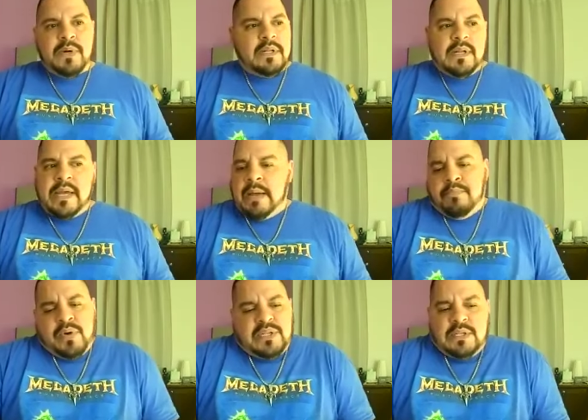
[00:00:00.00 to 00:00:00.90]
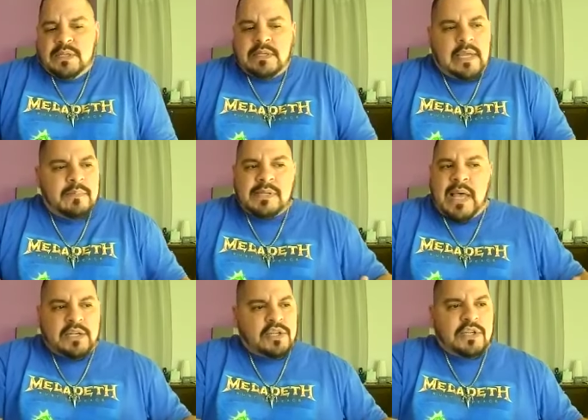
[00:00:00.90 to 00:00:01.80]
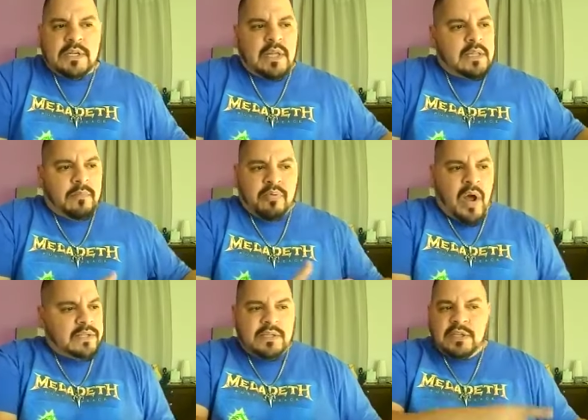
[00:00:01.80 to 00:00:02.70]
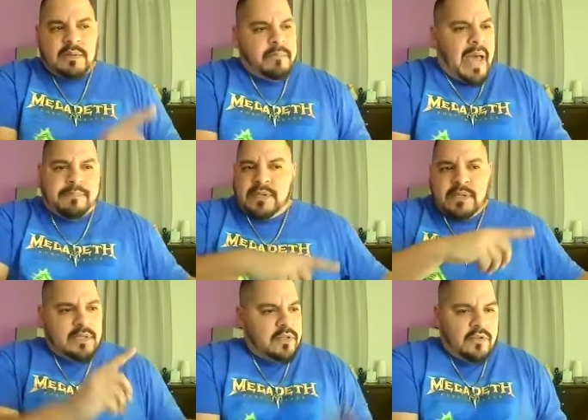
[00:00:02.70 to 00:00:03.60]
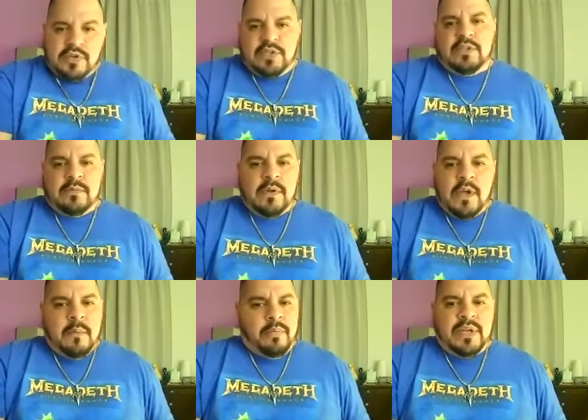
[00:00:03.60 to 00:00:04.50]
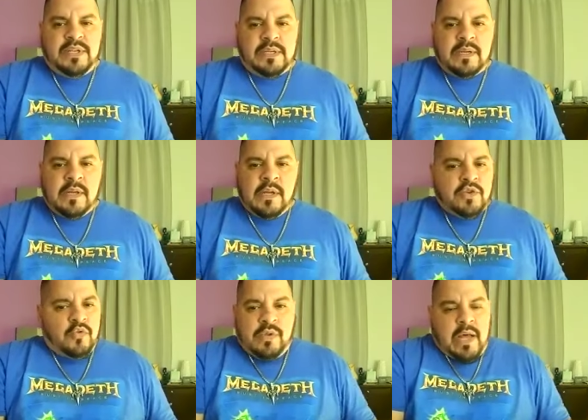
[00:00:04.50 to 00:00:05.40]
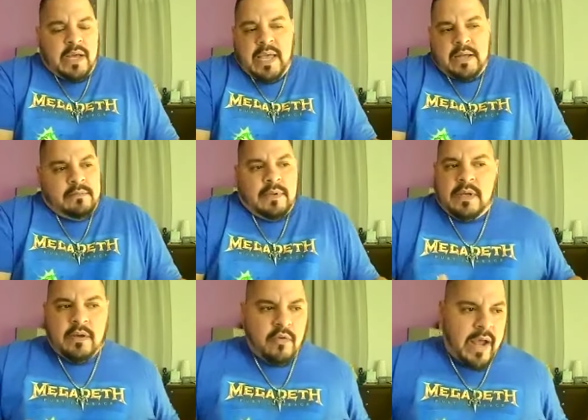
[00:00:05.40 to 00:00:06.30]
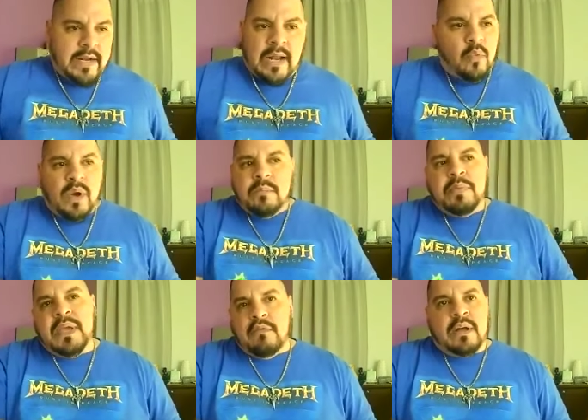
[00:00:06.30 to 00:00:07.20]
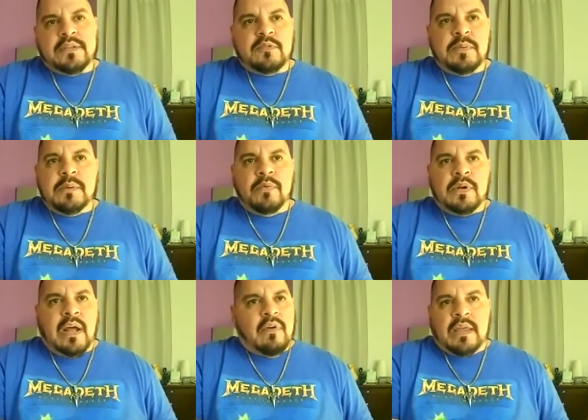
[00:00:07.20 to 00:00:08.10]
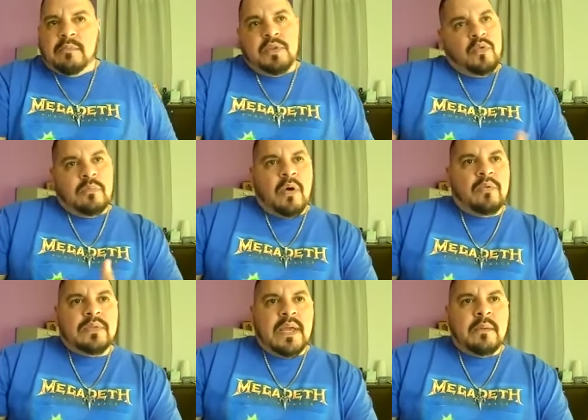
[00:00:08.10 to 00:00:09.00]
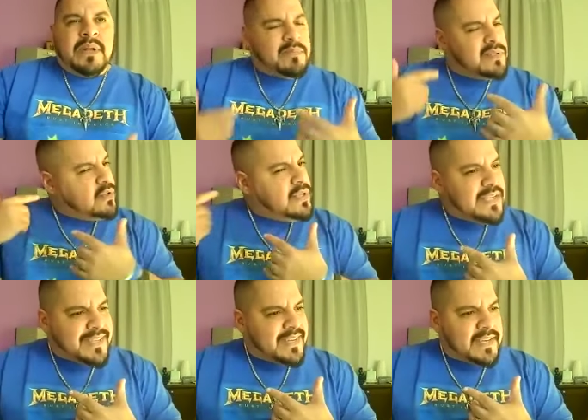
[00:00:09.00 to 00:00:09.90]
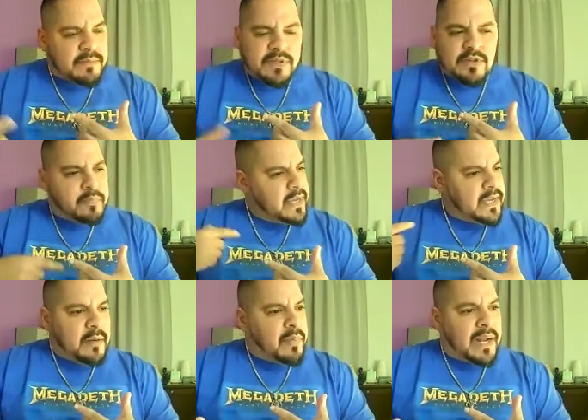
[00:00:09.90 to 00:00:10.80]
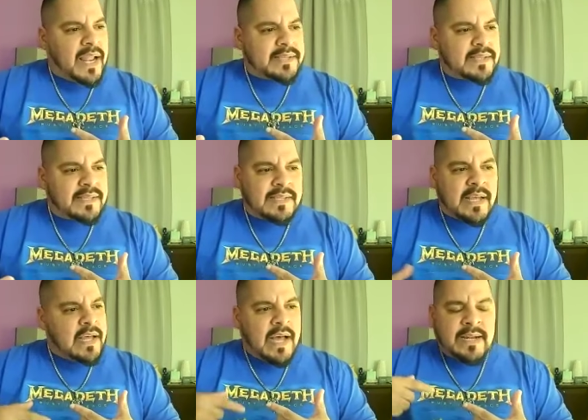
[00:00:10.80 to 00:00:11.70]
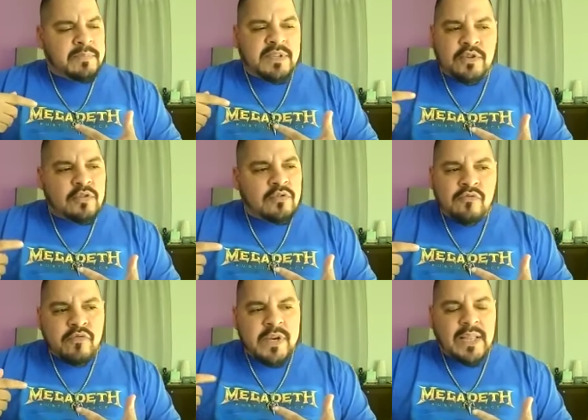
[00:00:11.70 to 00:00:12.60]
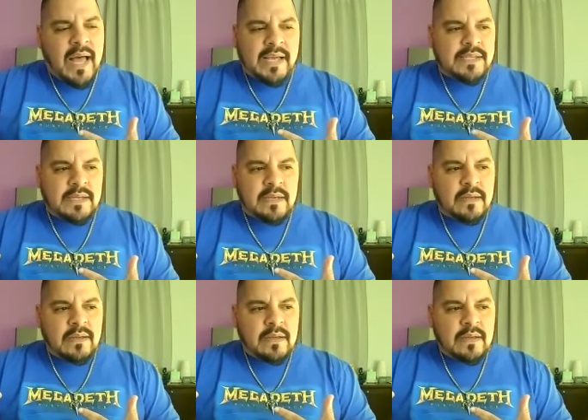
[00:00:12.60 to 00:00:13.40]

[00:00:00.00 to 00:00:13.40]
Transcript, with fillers: but again, preaching the same exact shit that the Protestants, the Baptists, and the Christians are preaching. So again, granted, I don't want to be around these people and I'd rather be doing my own thing, but I'm still listening. I'm still picking up on lessons and I'm still realizing,